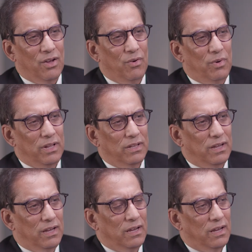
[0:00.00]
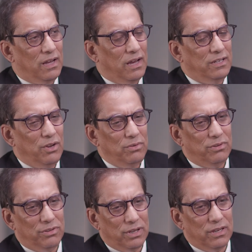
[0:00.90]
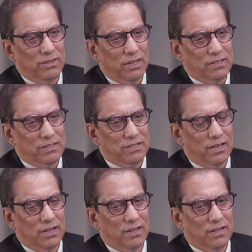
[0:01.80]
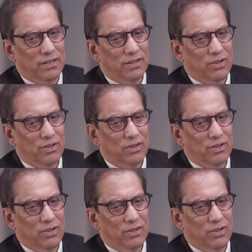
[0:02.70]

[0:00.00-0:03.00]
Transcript: Well, I don't think that